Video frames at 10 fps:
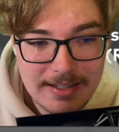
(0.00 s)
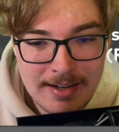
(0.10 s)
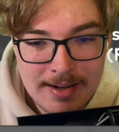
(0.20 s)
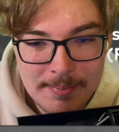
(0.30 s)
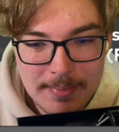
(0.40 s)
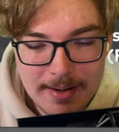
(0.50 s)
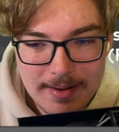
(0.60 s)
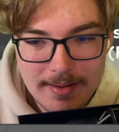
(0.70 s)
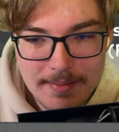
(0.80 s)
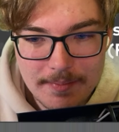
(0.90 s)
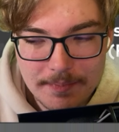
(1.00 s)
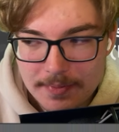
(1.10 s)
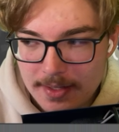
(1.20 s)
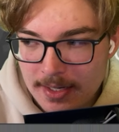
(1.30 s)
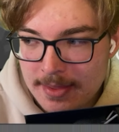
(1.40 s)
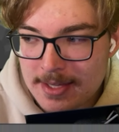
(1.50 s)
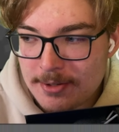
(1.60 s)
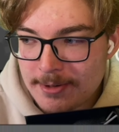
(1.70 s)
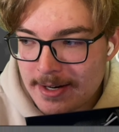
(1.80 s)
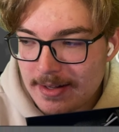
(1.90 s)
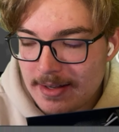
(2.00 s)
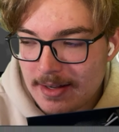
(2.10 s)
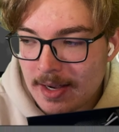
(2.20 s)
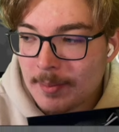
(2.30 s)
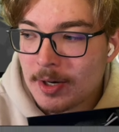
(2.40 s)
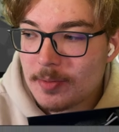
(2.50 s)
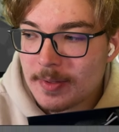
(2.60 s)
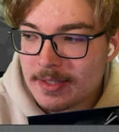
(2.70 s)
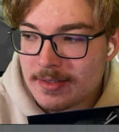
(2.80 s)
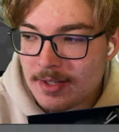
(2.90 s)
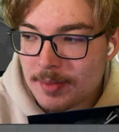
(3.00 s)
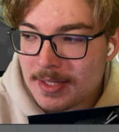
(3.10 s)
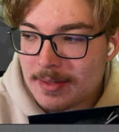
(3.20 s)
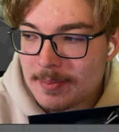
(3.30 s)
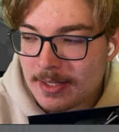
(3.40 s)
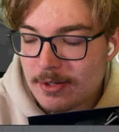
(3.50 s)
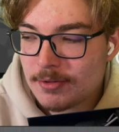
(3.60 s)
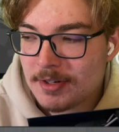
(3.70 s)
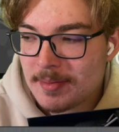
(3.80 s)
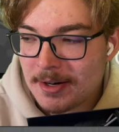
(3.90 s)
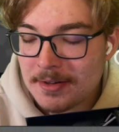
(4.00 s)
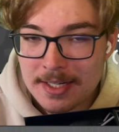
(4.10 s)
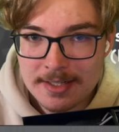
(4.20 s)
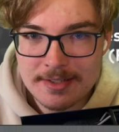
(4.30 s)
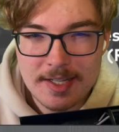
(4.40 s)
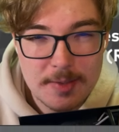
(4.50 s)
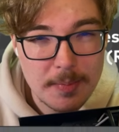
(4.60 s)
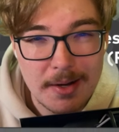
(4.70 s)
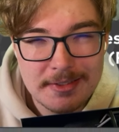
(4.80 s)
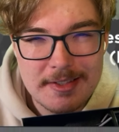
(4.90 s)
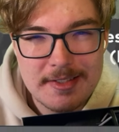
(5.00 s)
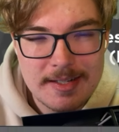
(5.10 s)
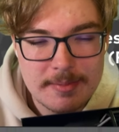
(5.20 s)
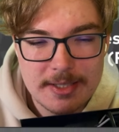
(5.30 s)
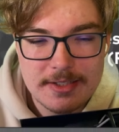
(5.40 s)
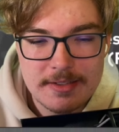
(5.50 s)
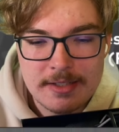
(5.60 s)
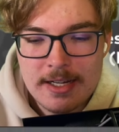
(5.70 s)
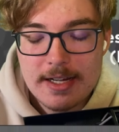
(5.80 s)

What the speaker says: I think you're right. I'm hoping there's going to be the big new 3D Mario, and they're going to say it's part of the celebration.